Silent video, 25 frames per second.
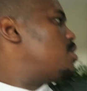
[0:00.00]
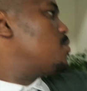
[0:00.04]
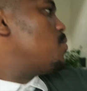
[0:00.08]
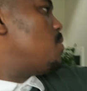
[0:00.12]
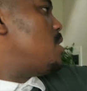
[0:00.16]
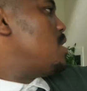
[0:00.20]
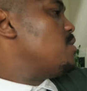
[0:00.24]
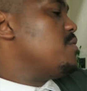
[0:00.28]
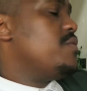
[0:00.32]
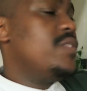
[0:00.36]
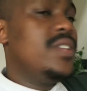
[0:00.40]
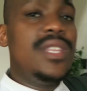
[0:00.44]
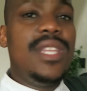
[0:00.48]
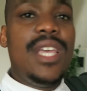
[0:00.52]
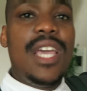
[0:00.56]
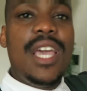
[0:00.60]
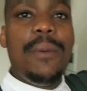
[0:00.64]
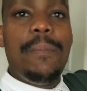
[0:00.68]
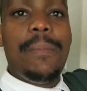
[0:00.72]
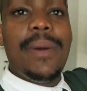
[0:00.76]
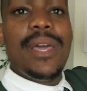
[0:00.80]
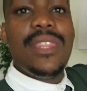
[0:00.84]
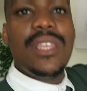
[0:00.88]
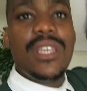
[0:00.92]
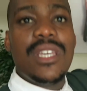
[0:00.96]
got one over
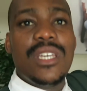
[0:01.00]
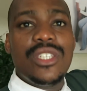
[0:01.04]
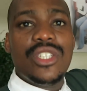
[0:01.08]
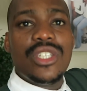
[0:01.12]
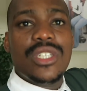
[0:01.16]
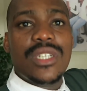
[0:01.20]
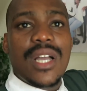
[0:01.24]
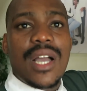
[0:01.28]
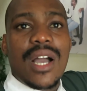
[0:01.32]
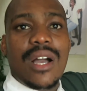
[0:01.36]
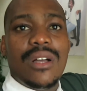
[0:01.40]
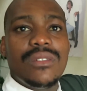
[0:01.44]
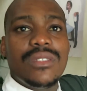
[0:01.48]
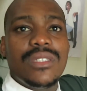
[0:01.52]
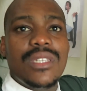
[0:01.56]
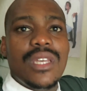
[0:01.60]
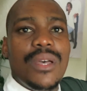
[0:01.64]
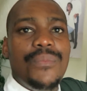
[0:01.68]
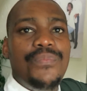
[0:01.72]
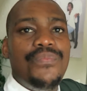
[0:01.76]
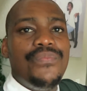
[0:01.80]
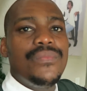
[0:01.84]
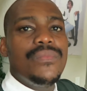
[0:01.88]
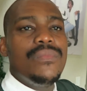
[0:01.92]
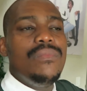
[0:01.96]
there by the kitchen
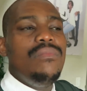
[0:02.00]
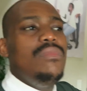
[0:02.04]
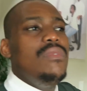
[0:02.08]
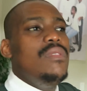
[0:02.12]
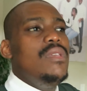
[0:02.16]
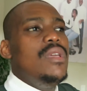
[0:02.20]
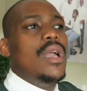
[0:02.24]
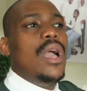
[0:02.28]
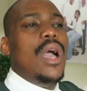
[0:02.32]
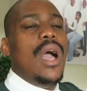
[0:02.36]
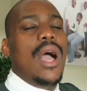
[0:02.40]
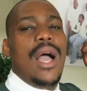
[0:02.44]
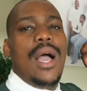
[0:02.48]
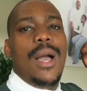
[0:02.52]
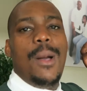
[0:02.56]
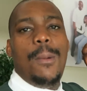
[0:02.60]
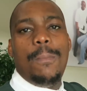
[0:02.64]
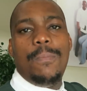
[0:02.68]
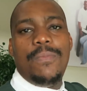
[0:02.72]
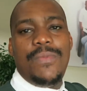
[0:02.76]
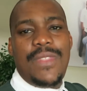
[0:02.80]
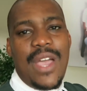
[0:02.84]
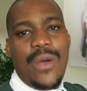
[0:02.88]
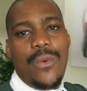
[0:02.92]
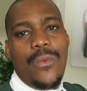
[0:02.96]
counter
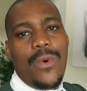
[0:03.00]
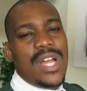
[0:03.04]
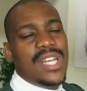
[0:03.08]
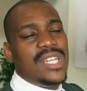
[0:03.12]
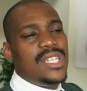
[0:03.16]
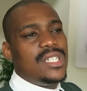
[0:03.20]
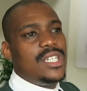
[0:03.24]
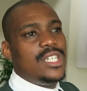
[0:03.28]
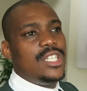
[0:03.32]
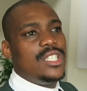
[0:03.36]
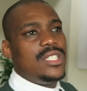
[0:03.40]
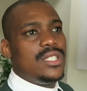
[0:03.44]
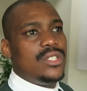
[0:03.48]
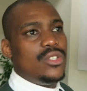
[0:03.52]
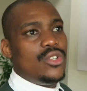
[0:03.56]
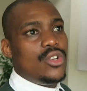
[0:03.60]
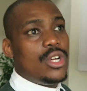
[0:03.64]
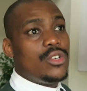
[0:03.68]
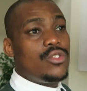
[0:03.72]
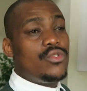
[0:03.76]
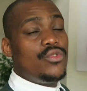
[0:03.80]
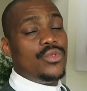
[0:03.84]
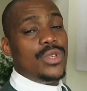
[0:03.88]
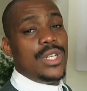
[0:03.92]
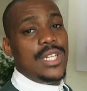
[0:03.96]
um, that one is
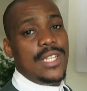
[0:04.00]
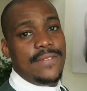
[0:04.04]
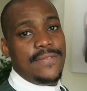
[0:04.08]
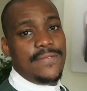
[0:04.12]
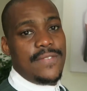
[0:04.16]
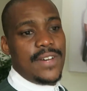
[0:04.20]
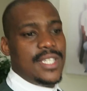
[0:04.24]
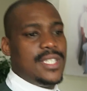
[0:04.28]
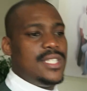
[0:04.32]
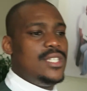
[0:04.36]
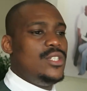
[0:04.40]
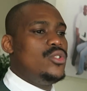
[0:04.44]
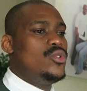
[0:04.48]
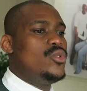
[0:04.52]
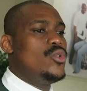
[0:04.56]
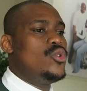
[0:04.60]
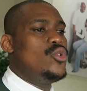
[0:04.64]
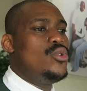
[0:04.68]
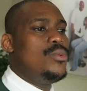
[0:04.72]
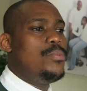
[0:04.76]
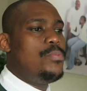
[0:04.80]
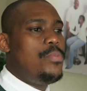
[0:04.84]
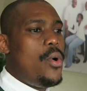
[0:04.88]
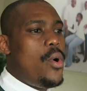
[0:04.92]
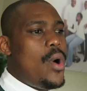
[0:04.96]
not really fussy so
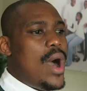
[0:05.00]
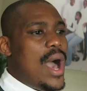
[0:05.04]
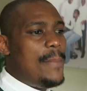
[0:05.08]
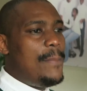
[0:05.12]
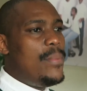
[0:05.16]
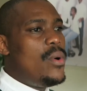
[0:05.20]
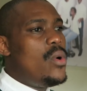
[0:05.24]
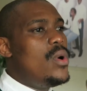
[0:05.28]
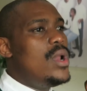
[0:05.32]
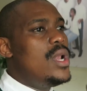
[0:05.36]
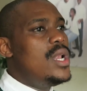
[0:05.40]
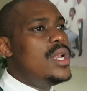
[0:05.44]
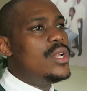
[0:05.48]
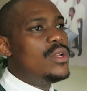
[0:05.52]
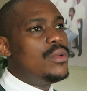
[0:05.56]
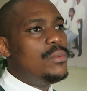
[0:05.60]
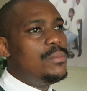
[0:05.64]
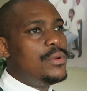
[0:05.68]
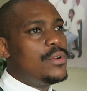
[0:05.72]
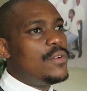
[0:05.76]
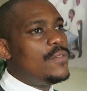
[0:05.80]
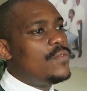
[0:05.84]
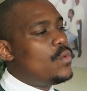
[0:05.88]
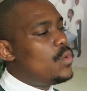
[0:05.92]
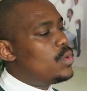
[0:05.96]
you pour I pour a little
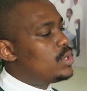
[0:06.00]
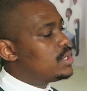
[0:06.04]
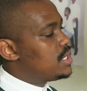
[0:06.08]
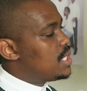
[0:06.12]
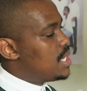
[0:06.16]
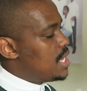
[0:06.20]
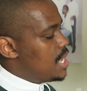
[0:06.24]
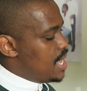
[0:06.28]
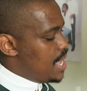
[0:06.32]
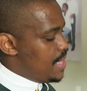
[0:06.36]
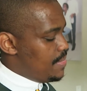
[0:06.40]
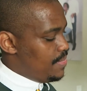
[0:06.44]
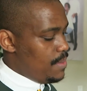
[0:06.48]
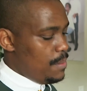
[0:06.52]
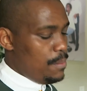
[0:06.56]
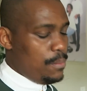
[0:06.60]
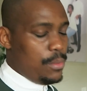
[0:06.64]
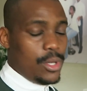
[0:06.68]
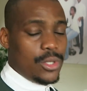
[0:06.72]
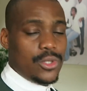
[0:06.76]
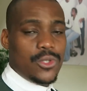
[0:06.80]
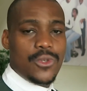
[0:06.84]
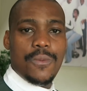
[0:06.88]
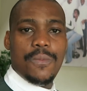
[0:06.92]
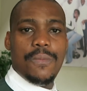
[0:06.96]
bit of water at the
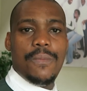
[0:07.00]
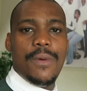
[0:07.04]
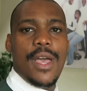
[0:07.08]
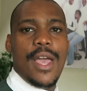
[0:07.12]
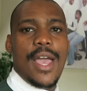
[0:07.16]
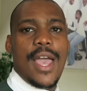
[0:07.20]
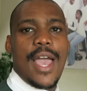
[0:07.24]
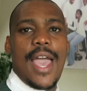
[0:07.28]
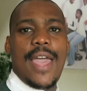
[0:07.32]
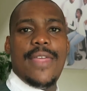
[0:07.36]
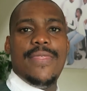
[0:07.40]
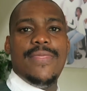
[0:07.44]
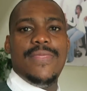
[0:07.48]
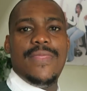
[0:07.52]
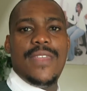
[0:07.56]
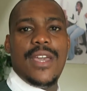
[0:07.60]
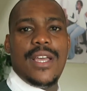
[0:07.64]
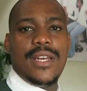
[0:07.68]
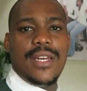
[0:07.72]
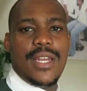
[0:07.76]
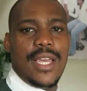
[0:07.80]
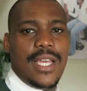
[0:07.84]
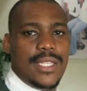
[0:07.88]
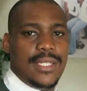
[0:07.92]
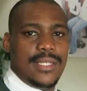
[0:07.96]
bottom and
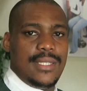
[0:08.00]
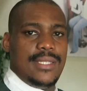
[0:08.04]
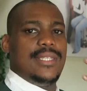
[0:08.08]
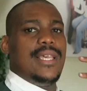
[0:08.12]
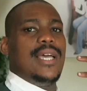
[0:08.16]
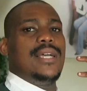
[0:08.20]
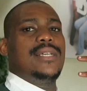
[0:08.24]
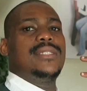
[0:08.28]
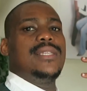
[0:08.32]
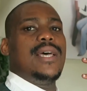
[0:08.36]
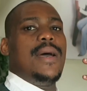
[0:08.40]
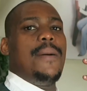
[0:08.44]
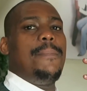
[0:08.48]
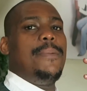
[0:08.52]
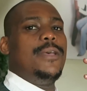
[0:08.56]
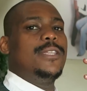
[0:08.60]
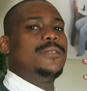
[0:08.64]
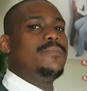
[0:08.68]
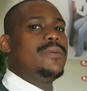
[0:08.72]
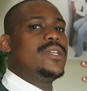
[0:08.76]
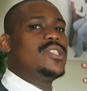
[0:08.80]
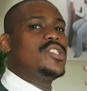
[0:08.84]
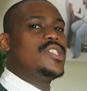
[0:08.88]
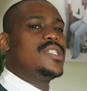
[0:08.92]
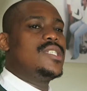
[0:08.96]
then it sucks up
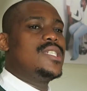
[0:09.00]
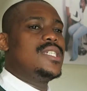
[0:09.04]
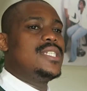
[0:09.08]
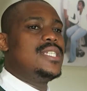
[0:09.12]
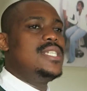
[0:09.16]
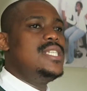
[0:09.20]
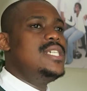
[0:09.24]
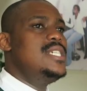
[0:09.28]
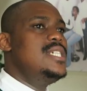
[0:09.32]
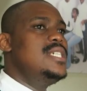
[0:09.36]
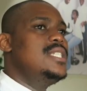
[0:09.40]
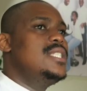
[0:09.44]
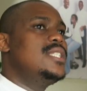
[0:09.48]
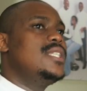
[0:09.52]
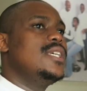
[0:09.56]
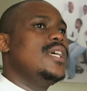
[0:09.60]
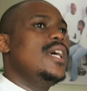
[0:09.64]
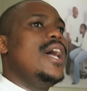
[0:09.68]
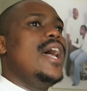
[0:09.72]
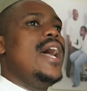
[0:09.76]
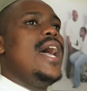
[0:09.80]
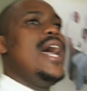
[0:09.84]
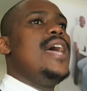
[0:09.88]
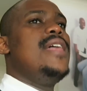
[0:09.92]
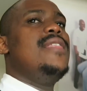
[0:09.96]
as much as it needs
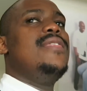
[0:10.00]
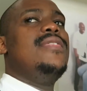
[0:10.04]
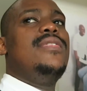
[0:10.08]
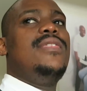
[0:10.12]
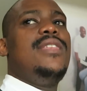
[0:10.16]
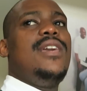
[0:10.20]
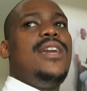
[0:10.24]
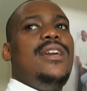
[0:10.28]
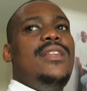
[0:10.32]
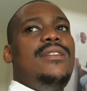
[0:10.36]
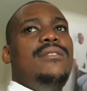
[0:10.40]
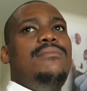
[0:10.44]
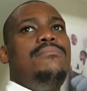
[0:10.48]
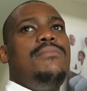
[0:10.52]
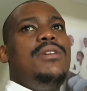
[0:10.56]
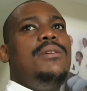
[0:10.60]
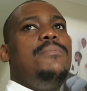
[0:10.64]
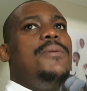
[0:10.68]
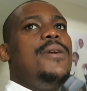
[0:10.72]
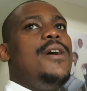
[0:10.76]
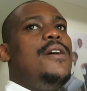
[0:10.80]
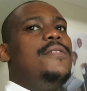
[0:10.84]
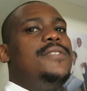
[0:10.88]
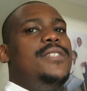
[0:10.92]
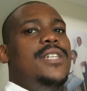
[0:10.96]
and then
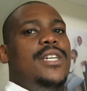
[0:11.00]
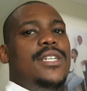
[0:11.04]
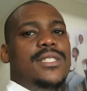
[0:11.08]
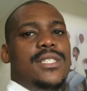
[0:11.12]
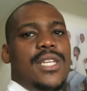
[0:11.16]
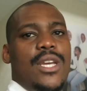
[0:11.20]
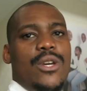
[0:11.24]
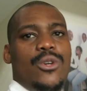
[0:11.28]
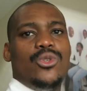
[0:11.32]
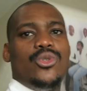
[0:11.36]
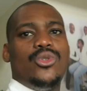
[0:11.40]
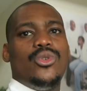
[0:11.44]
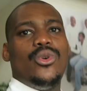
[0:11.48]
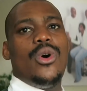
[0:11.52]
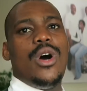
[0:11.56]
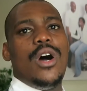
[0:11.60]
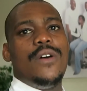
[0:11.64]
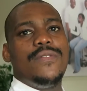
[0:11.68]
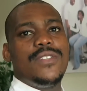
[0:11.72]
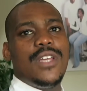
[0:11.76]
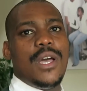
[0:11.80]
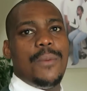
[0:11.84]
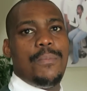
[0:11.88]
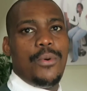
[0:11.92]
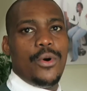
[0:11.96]
maybe after a day or so
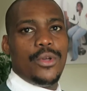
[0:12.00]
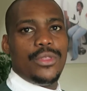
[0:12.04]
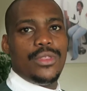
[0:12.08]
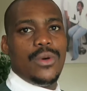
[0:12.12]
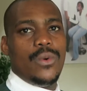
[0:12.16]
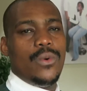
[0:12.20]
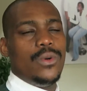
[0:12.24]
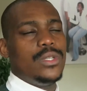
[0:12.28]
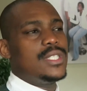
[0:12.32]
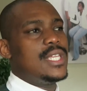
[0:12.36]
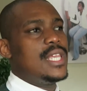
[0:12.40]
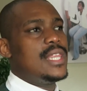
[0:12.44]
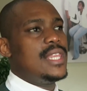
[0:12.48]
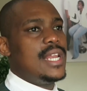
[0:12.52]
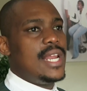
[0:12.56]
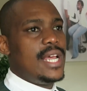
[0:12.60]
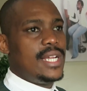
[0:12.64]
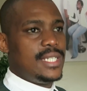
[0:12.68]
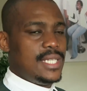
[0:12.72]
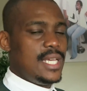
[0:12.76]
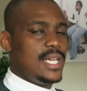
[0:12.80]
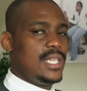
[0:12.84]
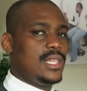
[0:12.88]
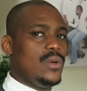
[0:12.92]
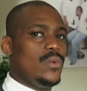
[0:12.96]
after I put the water then I
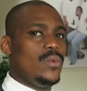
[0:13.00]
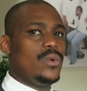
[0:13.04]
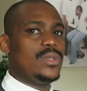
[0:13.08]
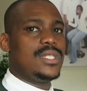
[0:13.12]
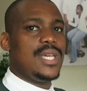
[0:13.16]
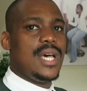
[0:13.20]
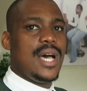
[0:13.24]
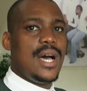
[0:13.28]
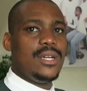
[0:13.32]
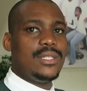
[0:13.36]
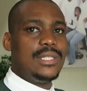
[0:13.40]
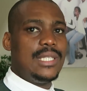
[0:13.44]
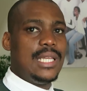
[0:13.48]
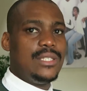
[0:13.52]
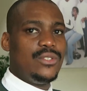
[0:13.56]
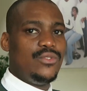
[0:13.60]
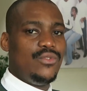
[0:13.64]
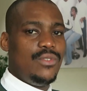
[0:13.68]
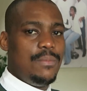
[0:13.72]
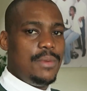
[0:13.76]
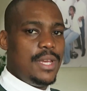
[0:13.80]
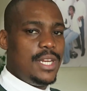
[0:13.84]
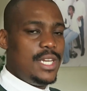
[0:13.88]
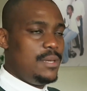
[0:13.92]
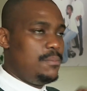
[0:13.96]
take the water out that's
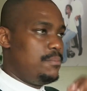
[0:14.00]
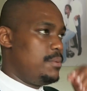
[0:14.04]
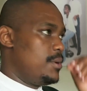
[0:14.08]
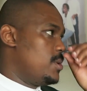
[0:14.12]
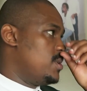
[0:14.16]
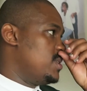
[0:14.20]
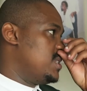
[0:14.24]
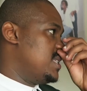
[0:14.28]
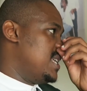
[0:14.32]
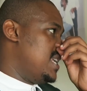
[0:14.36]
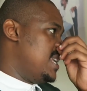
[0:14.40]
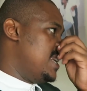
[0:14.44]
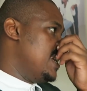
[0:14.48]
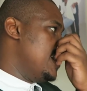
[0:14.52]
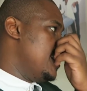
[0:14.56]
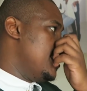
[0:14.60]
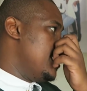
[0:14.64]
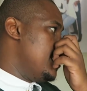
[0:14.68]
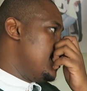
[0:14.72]
remaining because then